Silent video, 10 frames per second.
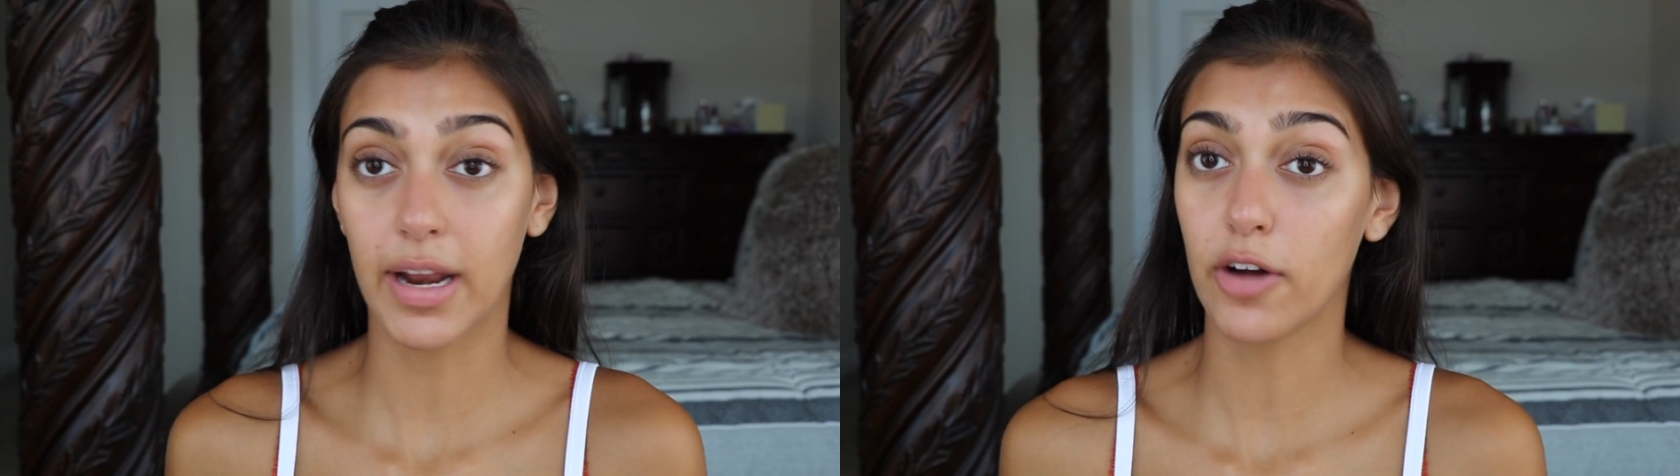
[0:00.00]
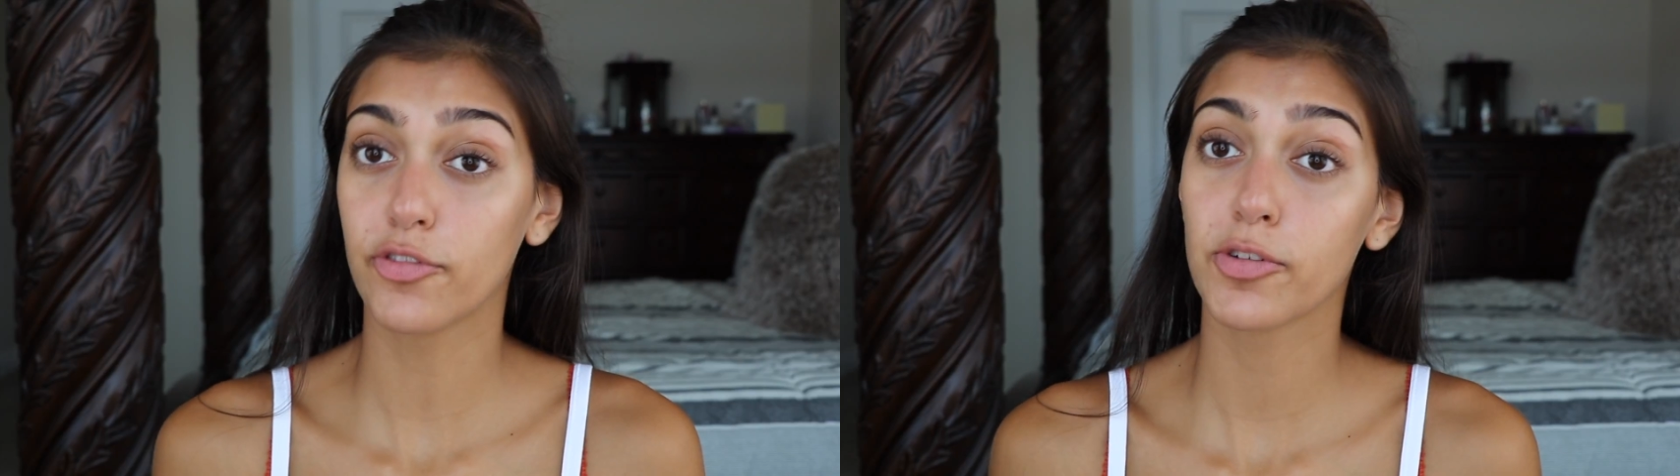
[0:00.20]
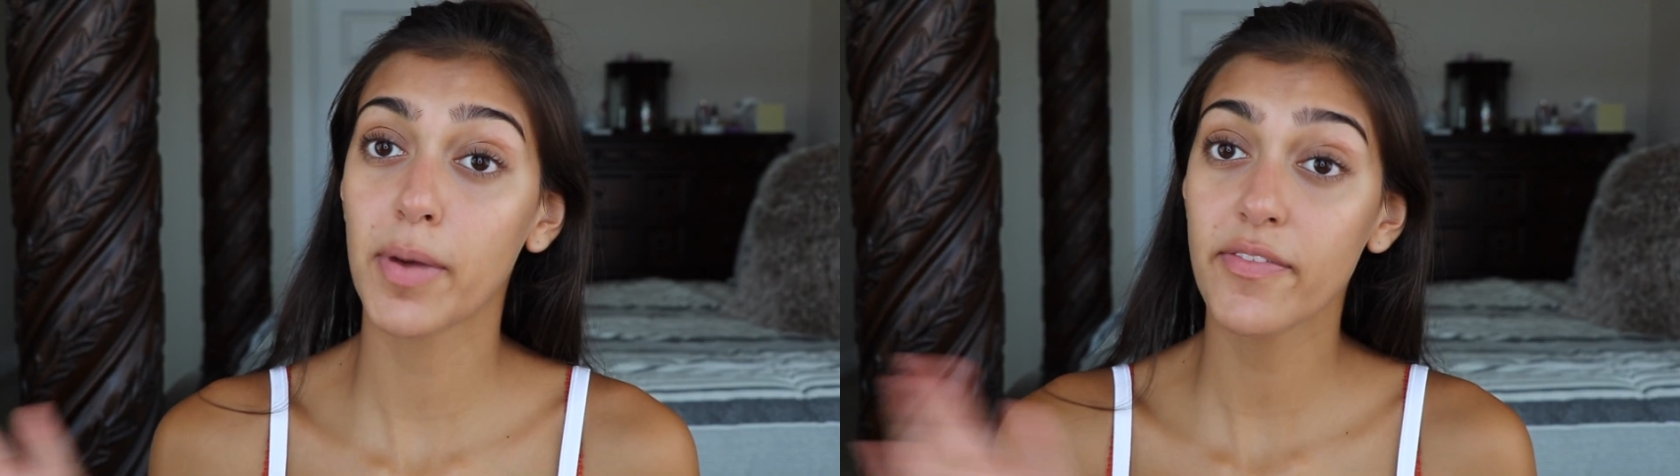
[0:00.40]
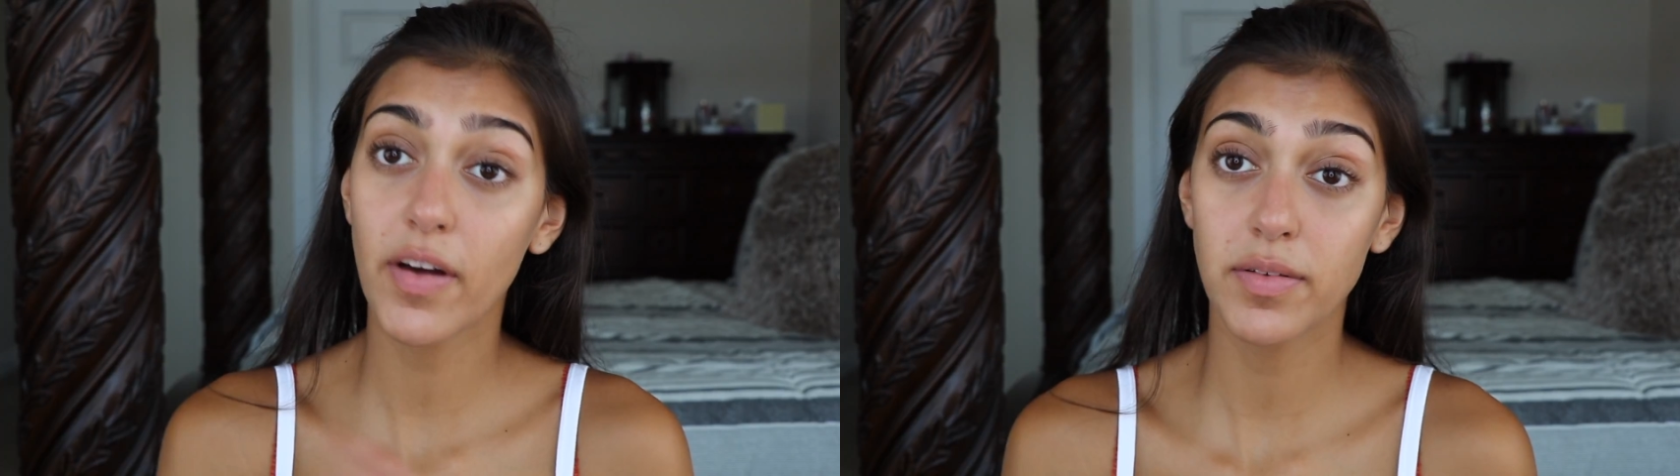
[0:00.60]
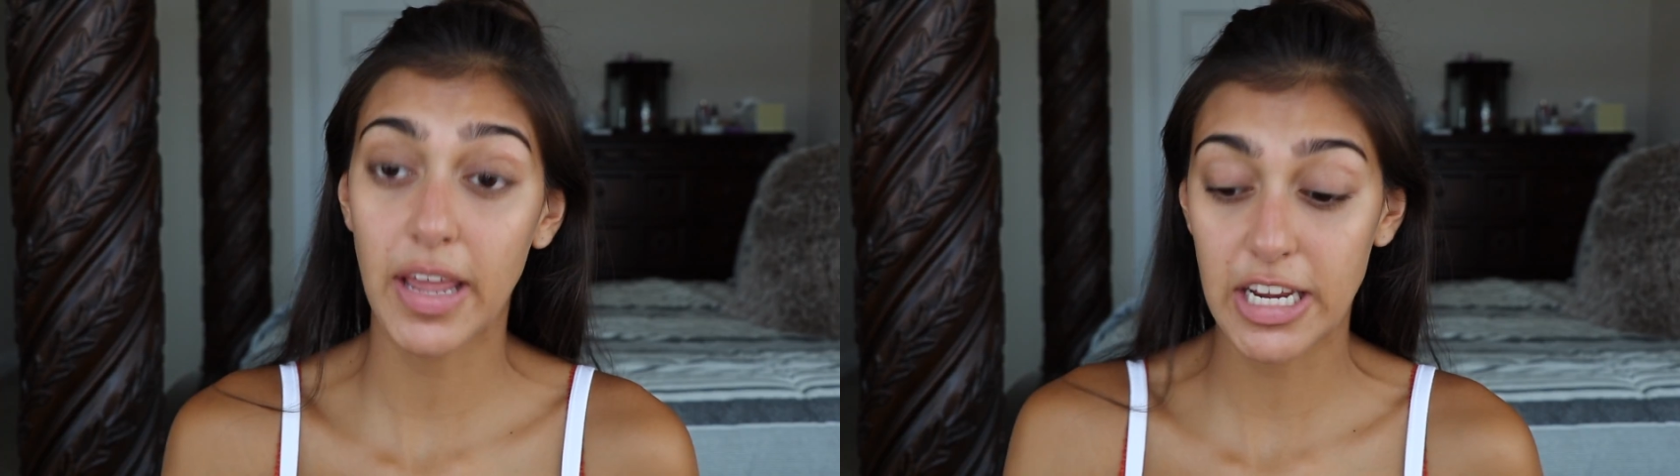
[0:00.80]
now for my
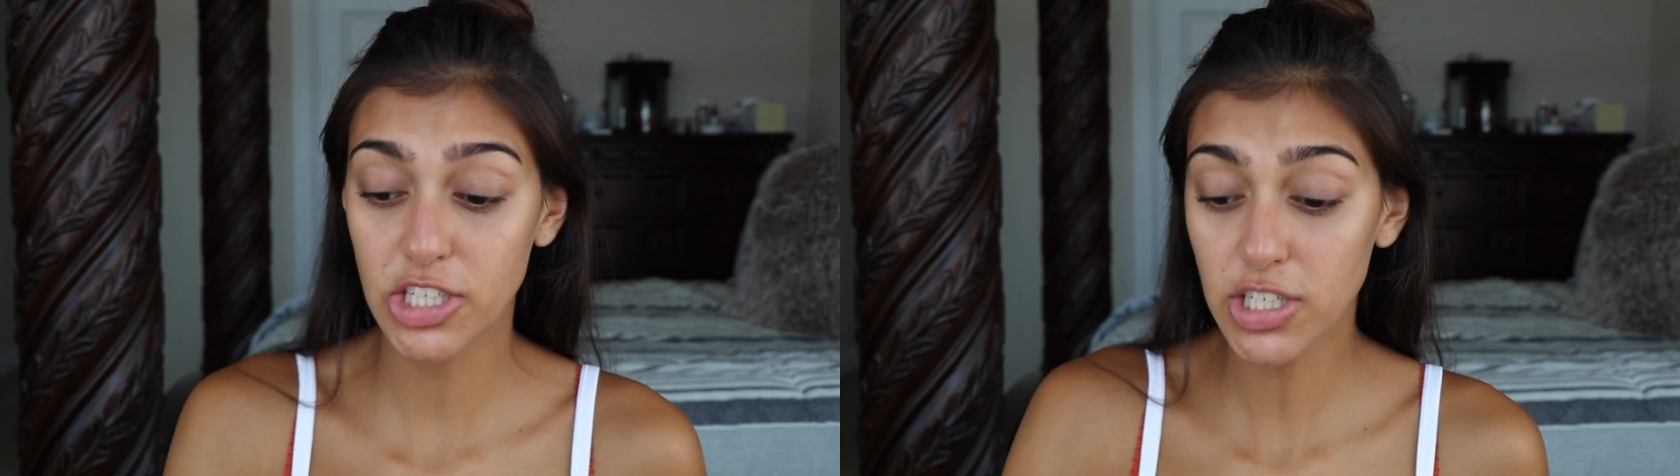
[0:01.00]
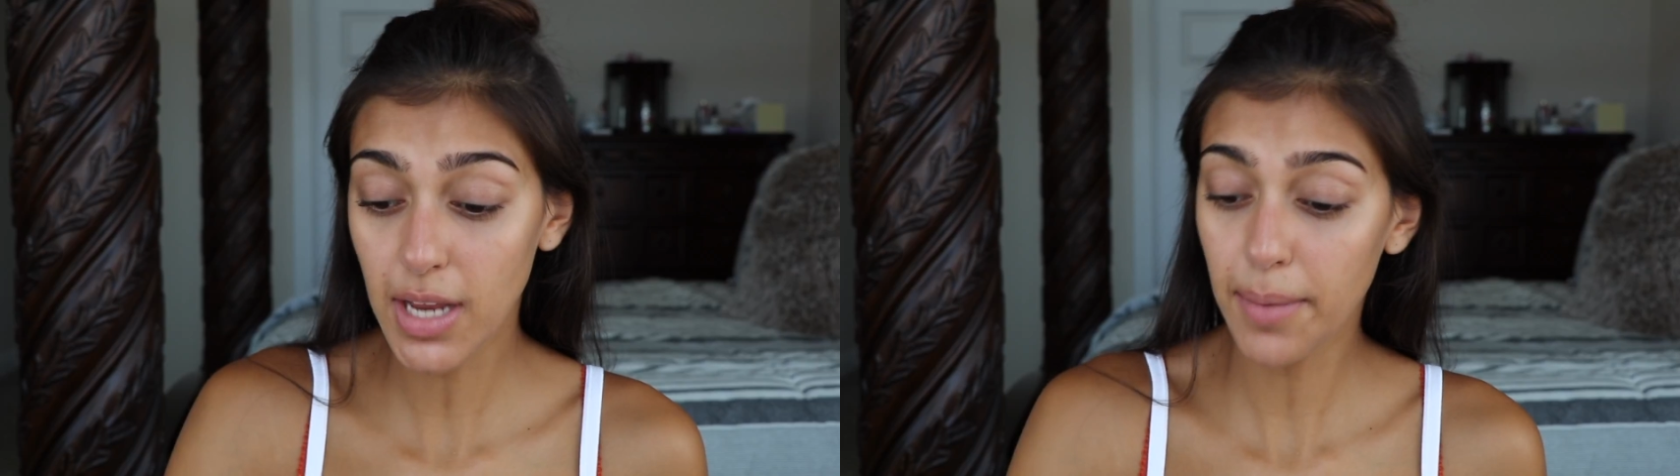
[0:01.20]
foundation,